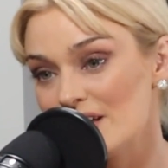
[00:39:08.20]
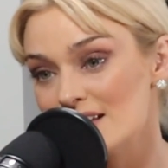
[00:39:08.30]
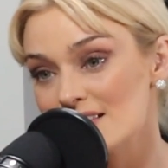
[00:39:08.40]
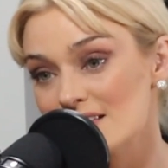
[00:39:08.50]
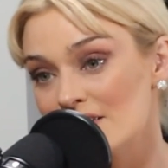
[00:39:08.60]

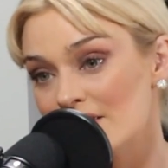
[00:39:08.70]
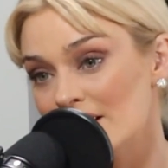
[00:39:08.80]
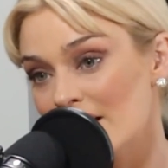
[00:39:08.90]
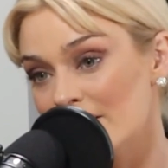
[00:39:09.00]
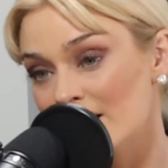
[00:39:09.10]
That's,
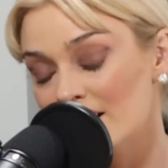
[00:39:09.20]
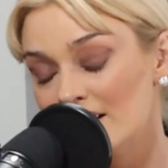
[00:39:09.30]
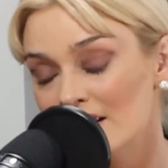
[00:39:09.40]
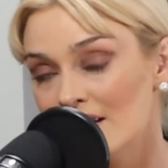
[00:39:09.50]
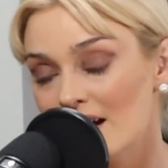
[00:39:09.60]
another
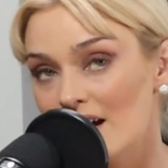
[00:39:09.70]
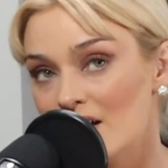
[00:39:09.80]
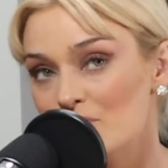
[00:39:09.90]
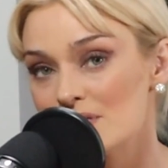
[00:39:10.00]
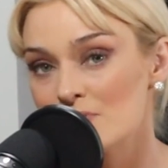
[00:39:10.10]

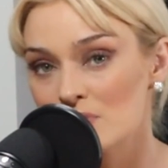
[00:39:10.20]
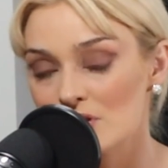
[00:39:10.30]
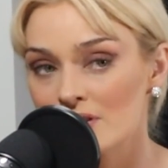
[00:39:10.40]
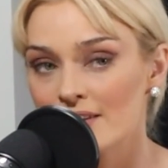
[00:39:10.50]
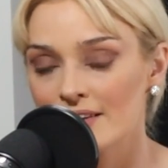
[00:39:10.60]

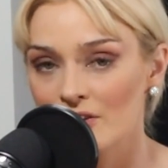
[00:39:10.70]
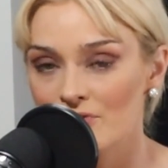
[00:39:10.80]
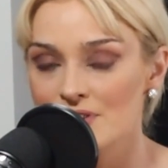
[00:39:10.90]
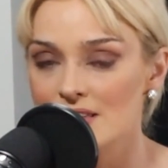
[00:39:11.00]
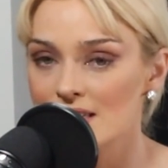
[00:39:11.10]
submission that the
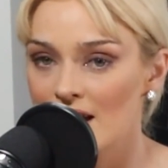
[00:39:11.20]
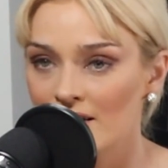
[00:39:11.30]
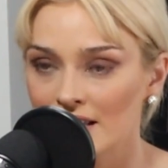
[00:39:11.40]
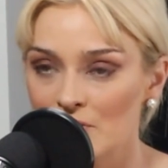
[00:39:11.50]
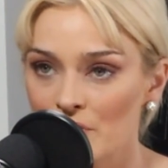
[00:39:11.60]
office is
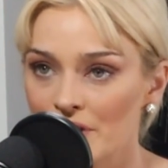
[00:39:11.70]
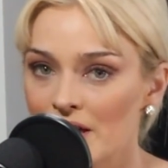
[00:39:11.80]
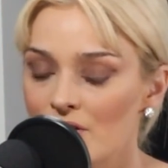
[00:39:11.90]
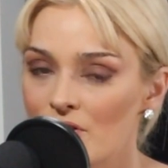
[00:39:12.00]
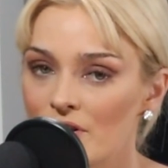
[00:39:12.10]
currently
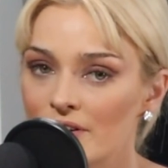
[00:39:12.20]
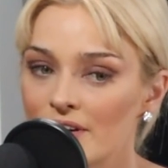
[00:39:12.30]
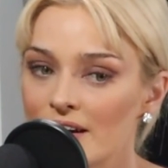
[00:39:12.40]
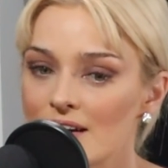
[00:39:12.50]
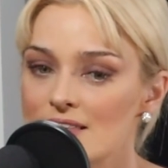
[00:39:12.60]
working on.